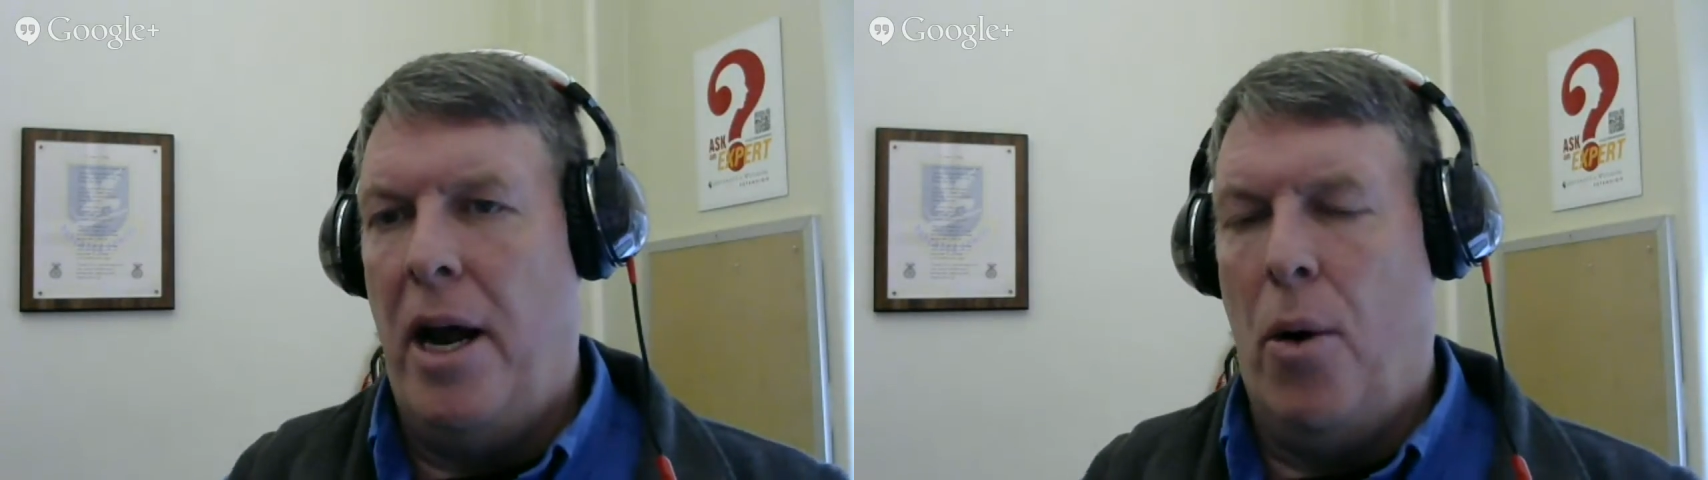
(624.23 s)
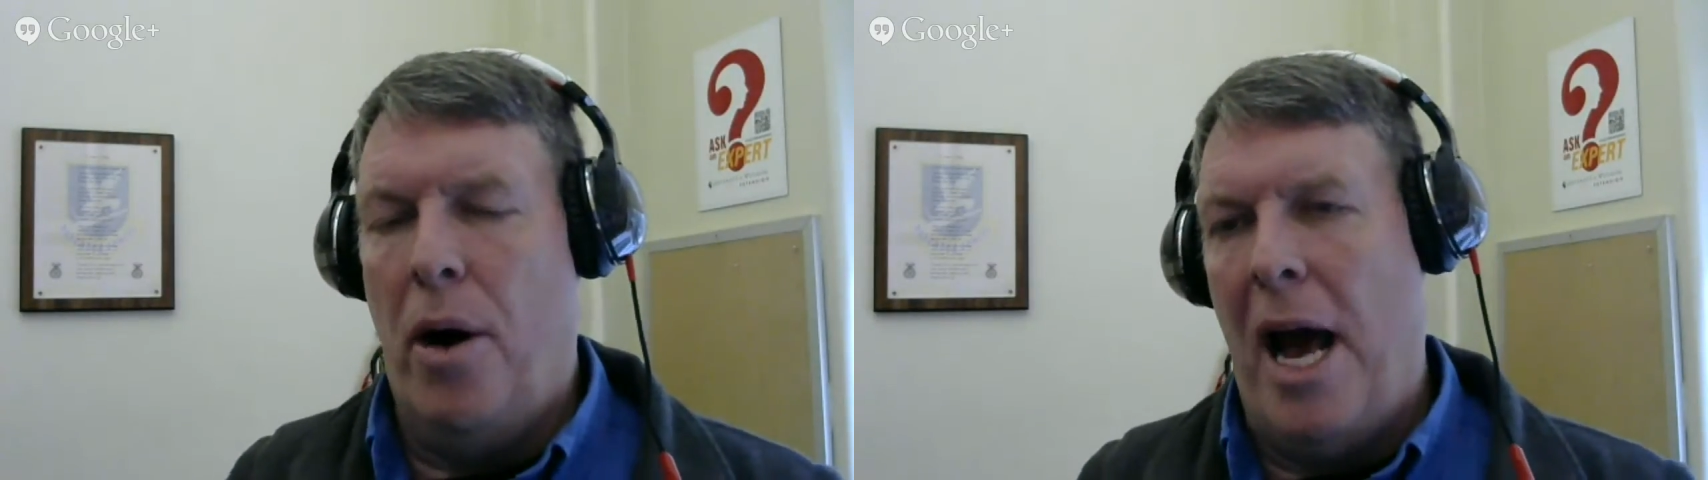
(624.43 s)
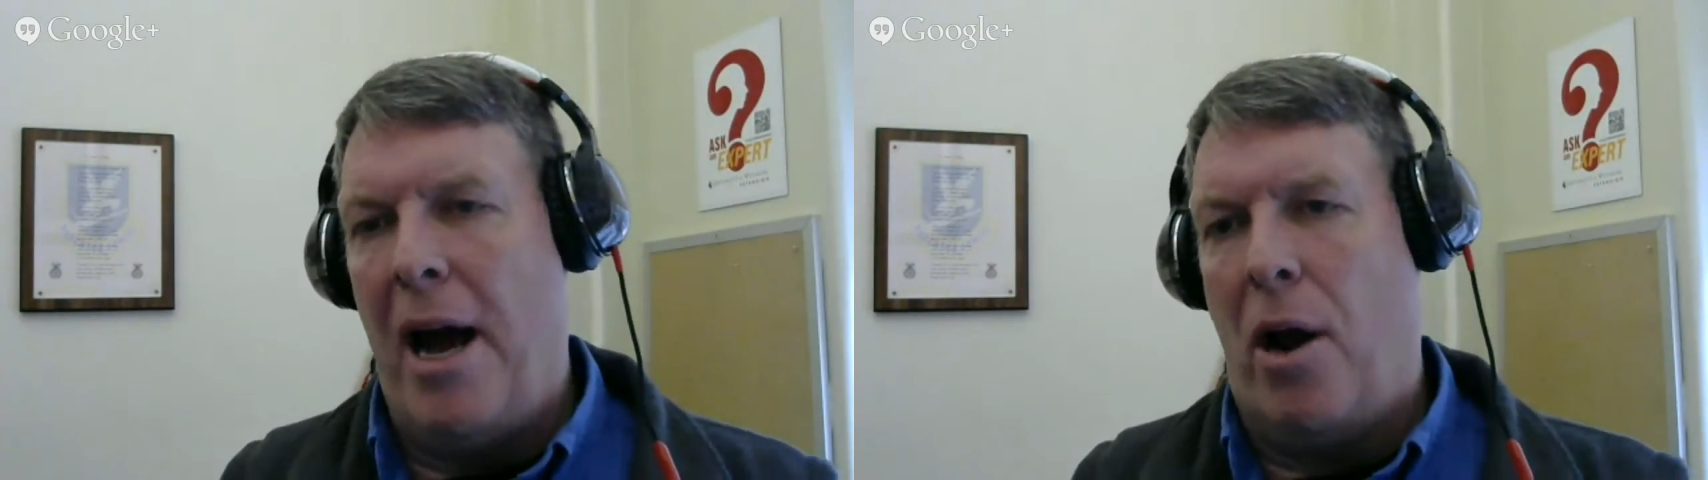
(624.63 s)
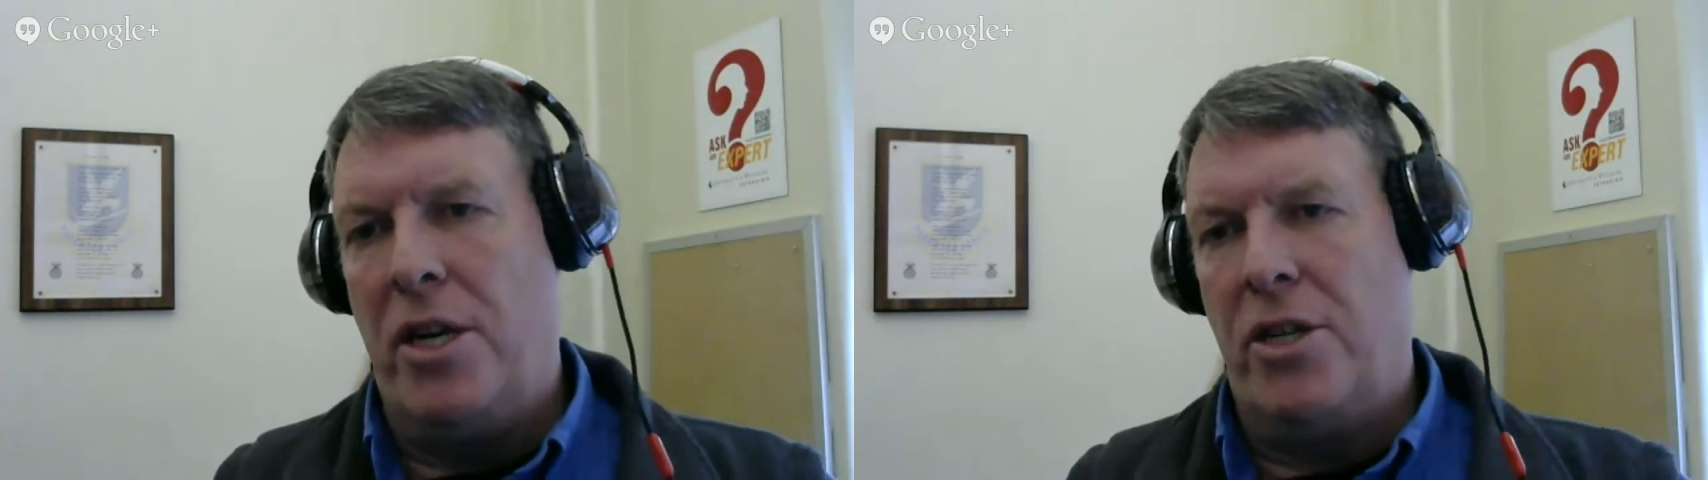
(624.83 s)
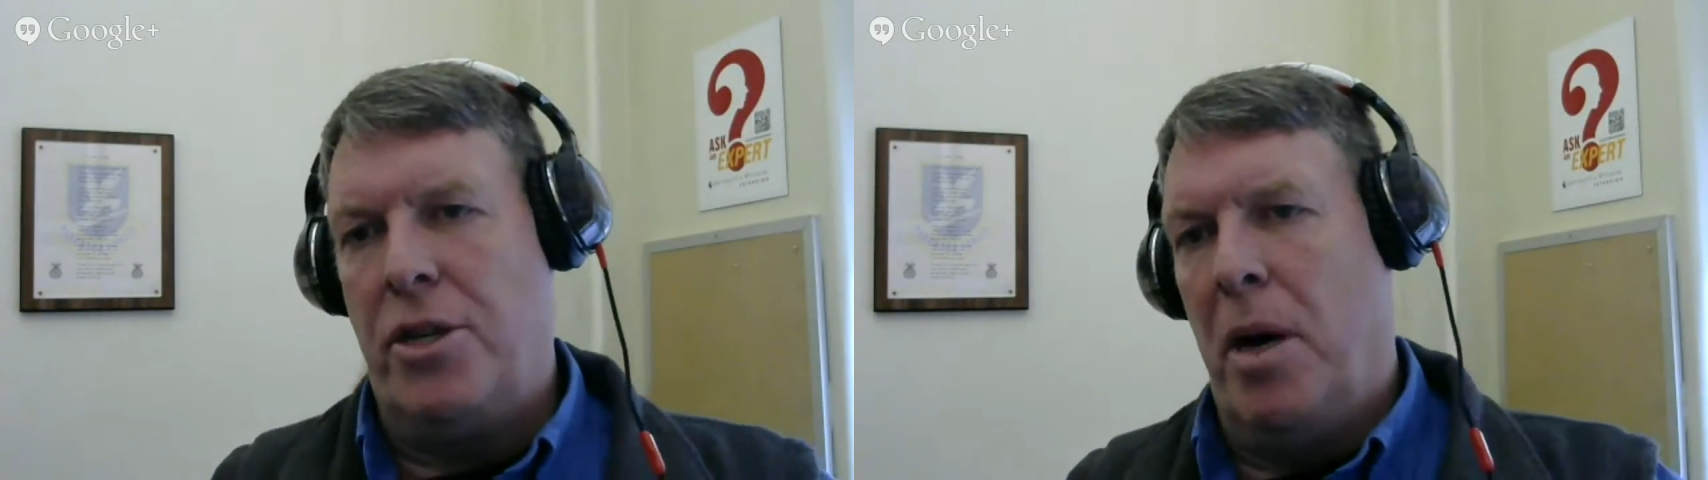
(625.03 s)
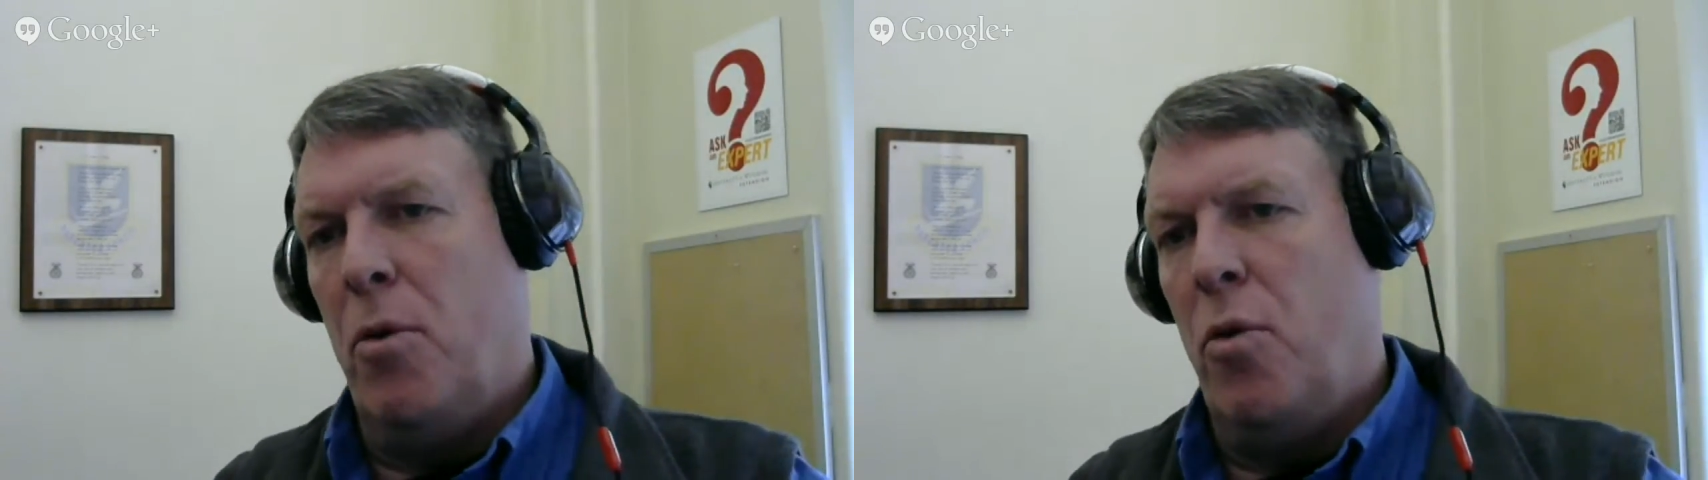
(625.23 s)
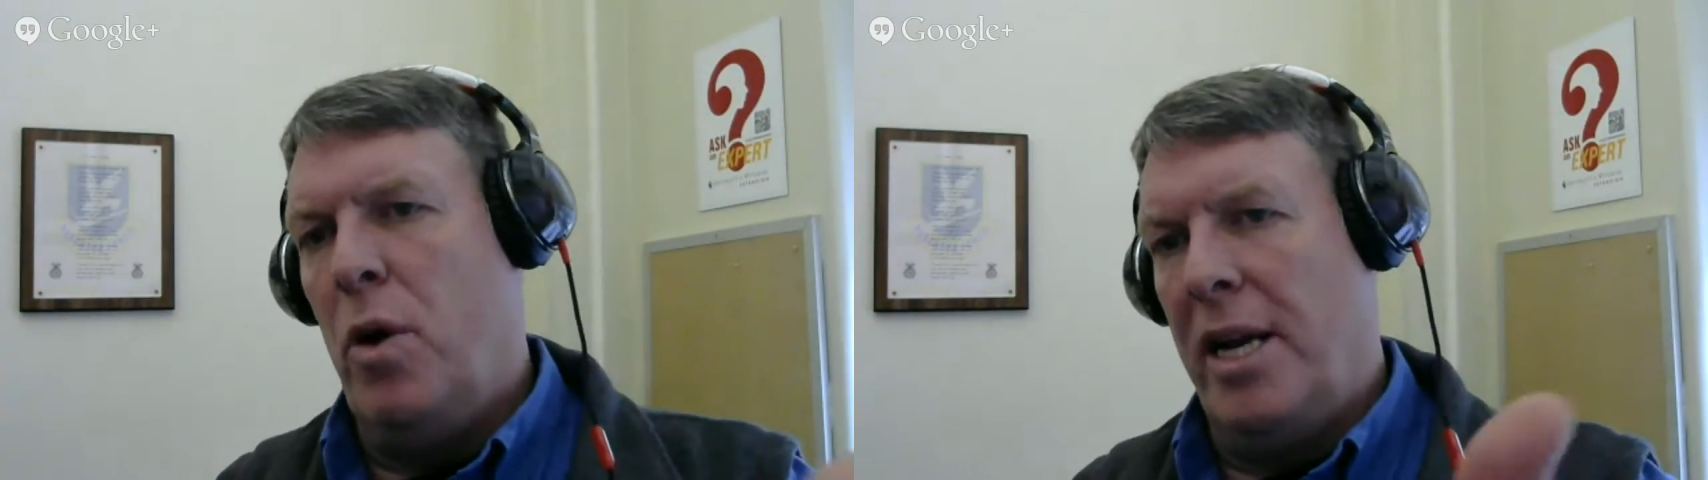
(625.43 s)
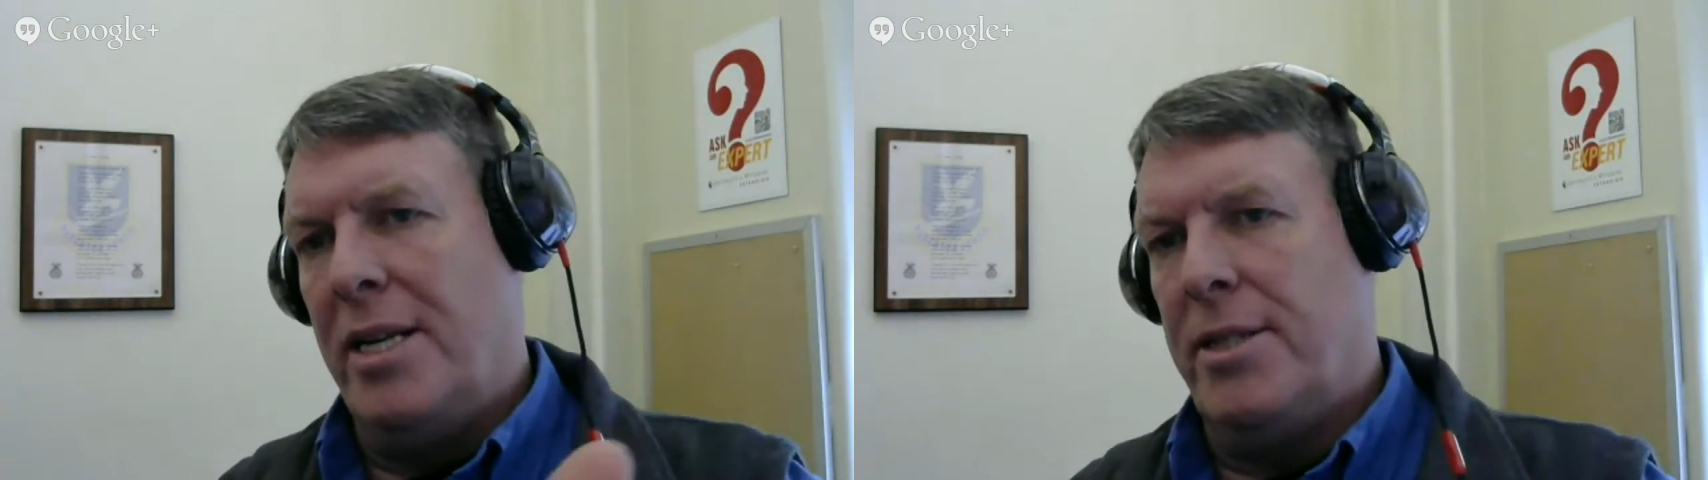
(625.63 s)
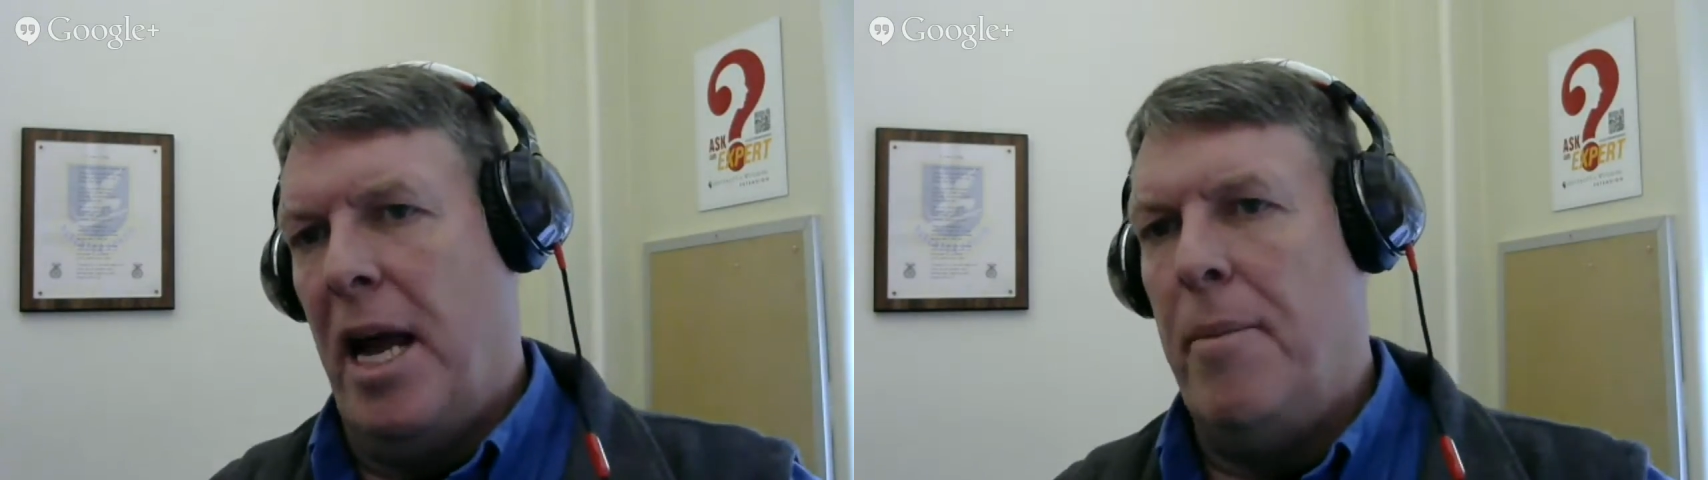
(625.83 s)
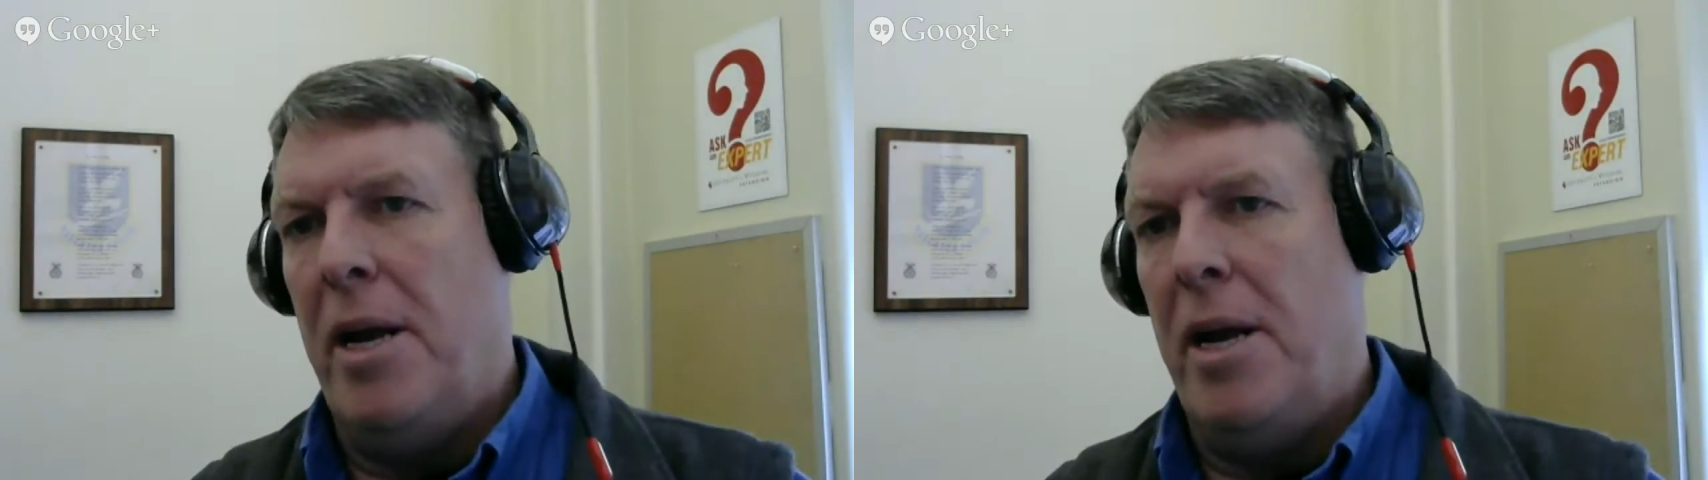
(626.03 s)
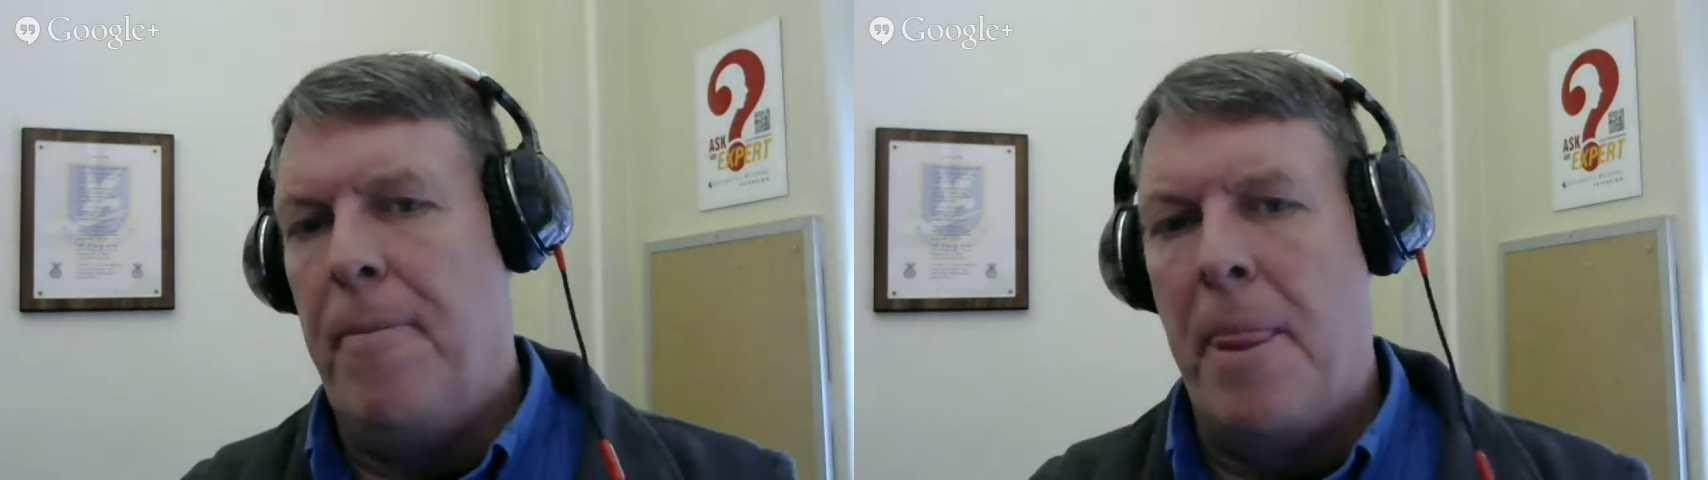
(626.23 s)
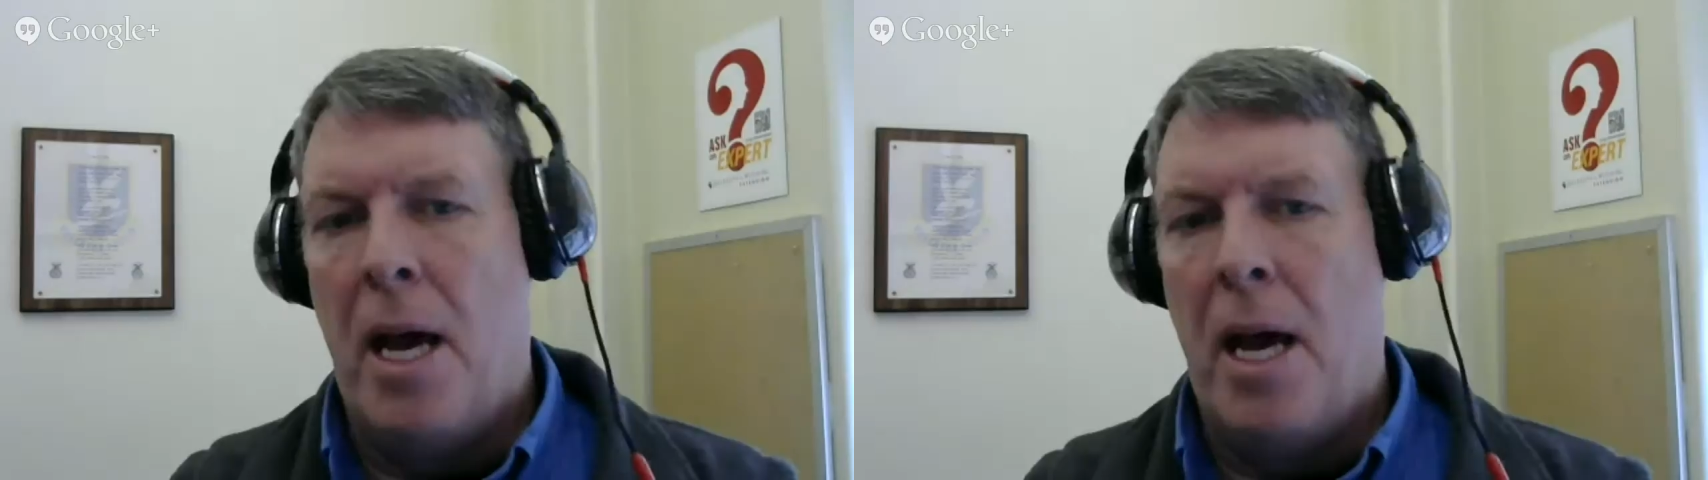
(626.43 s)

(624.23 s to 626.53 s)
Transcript: or not a question, but really a statement,